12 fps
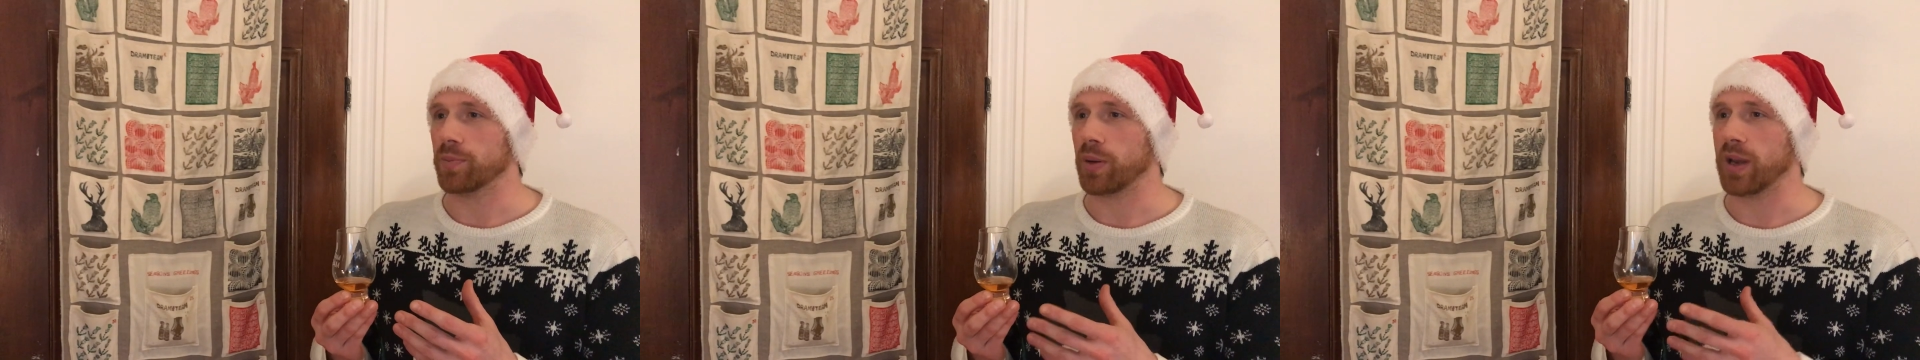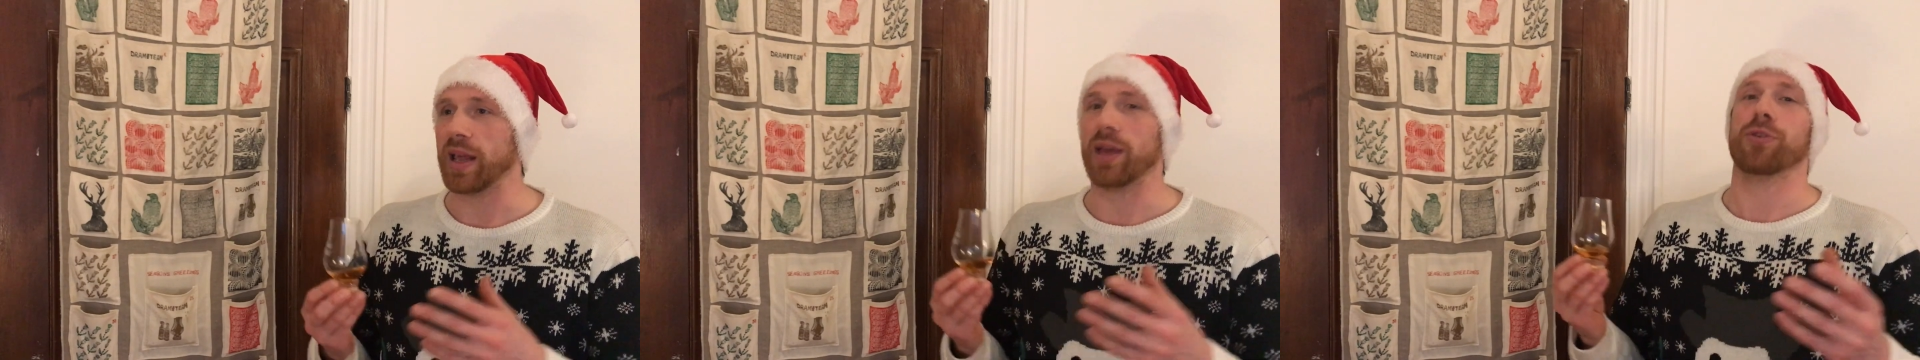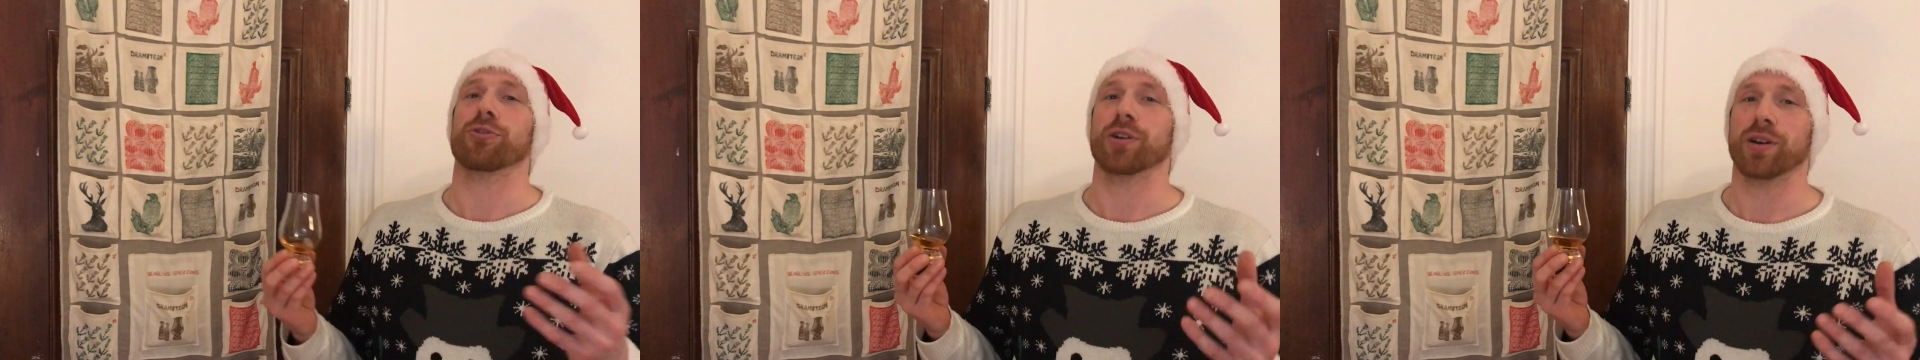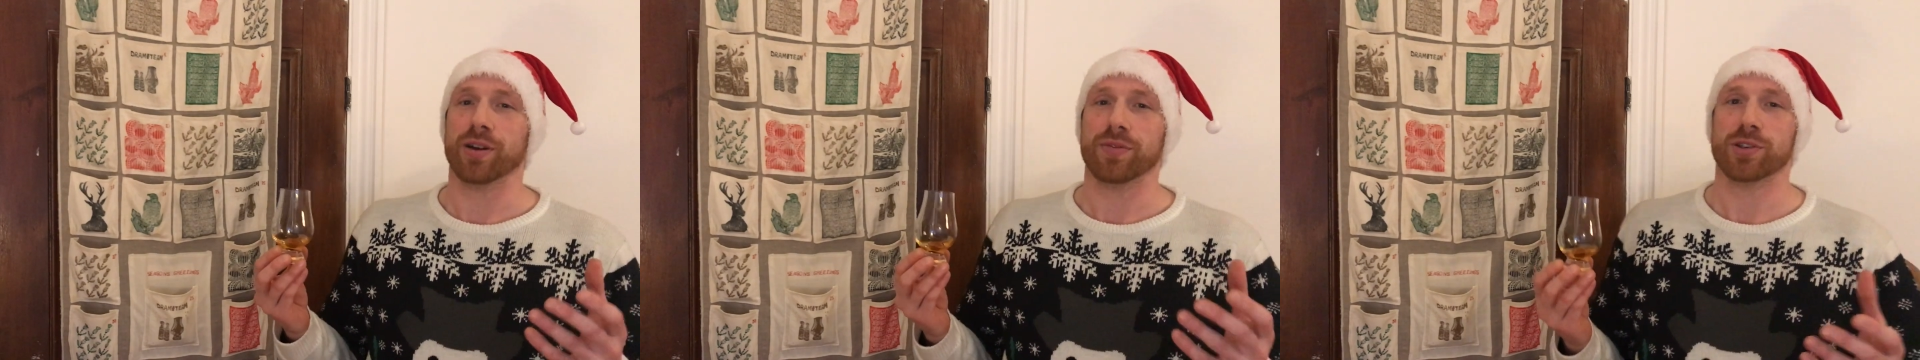plethora
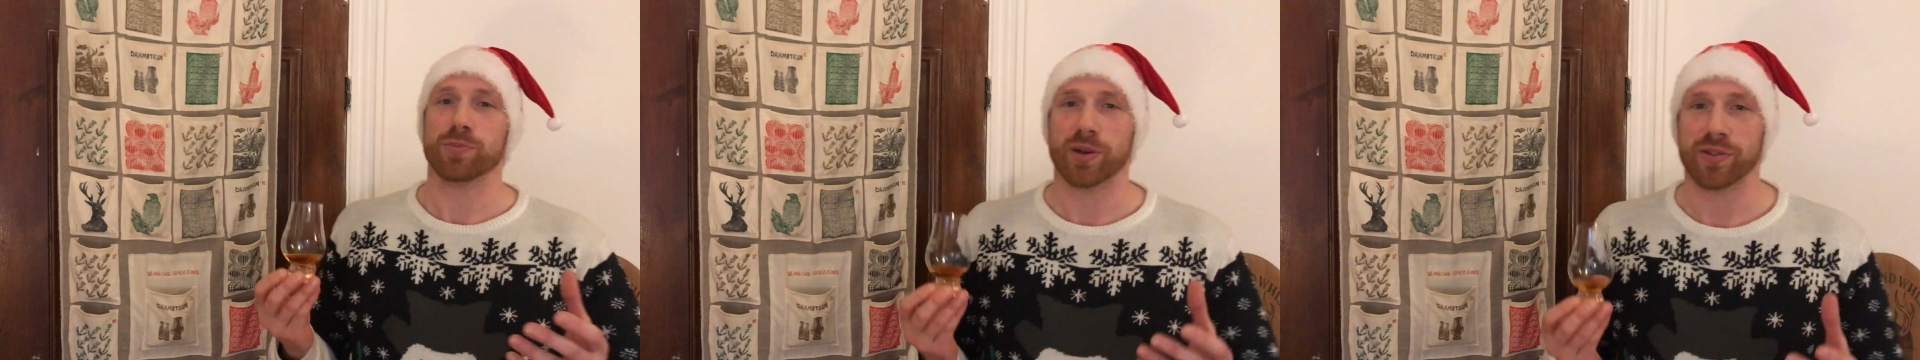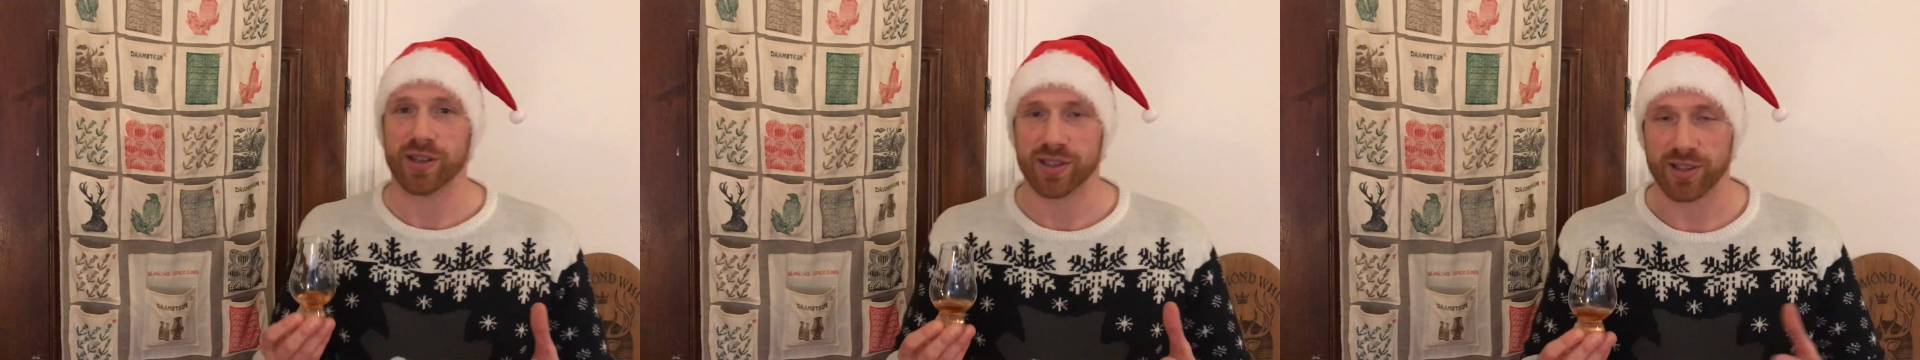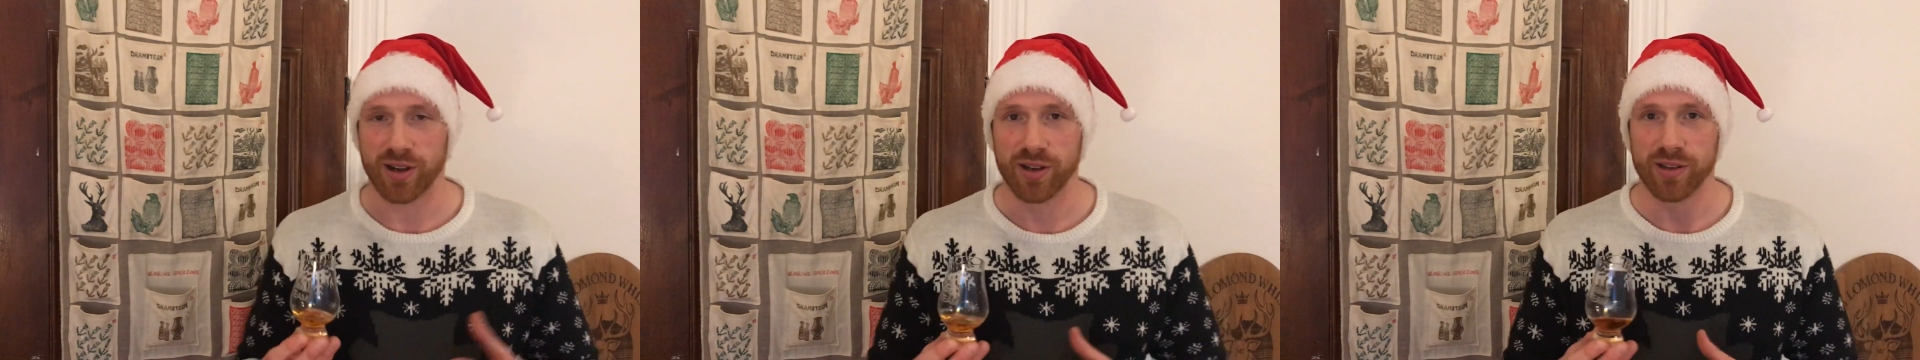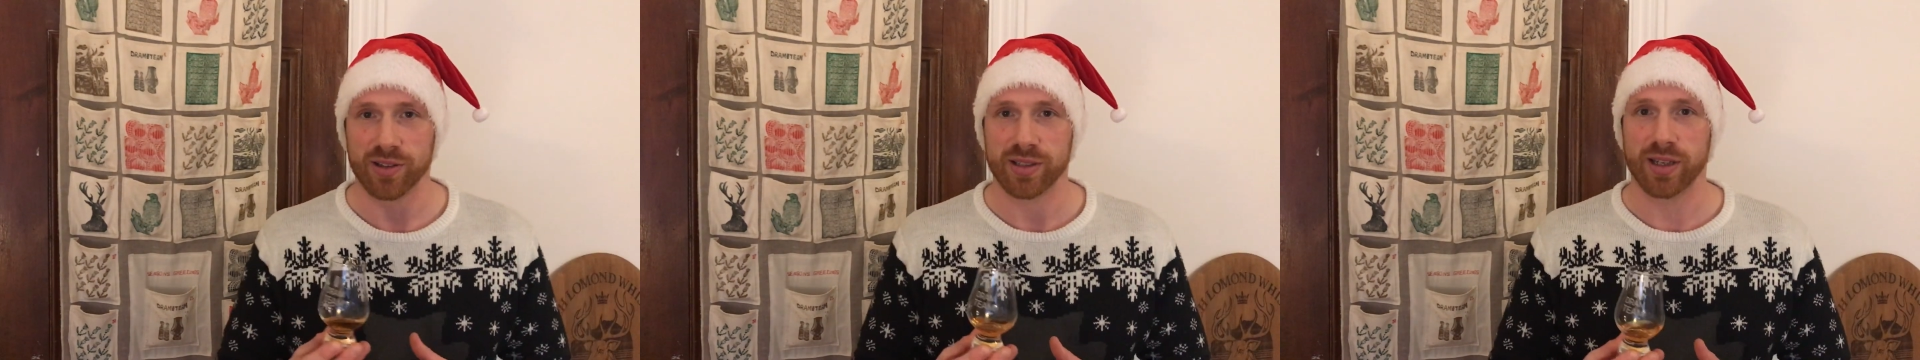of spirit
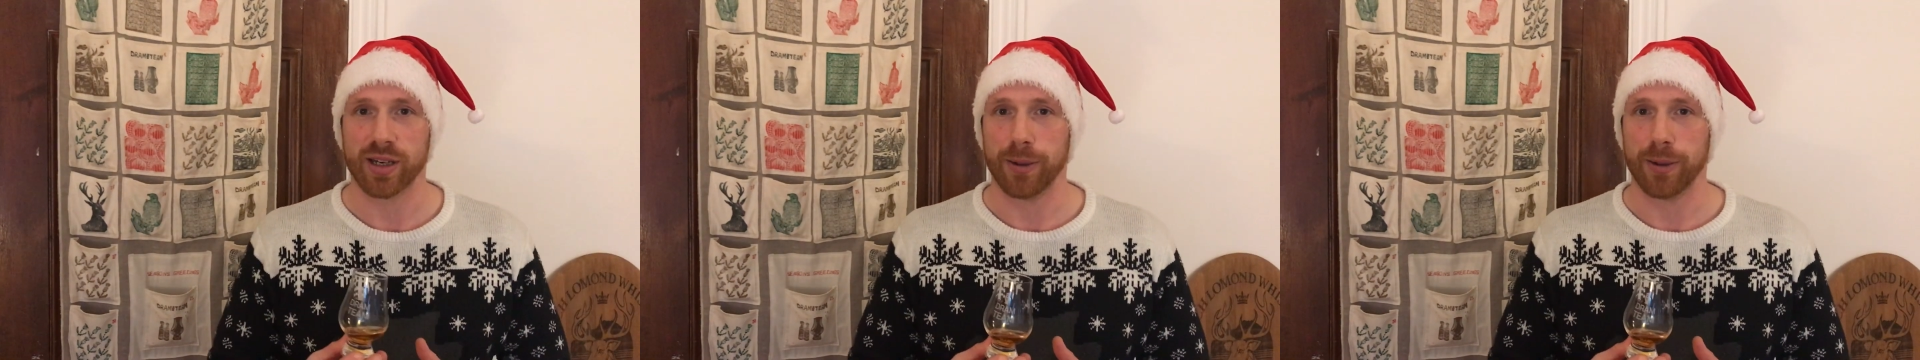styles,